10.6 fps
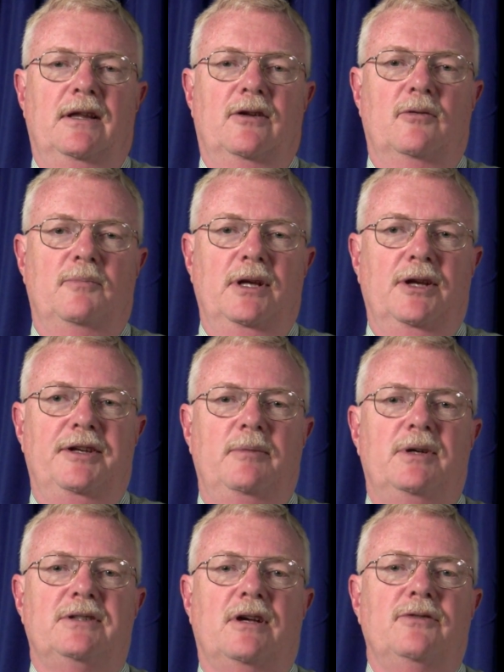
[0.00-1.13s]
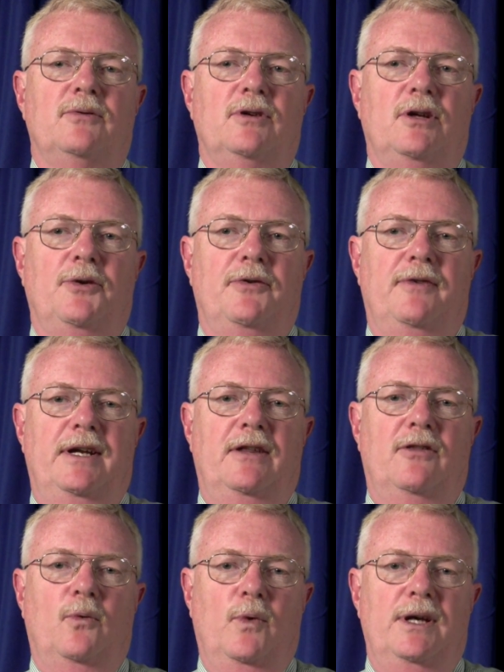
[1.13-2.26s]
their ability, but it's also cultivating
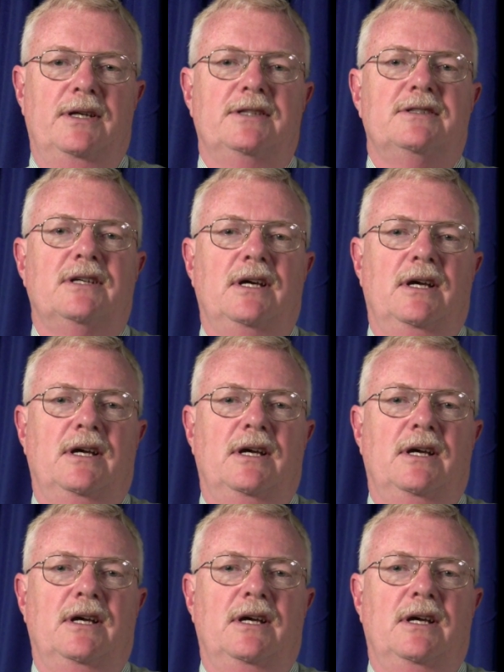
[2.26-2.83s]
the witness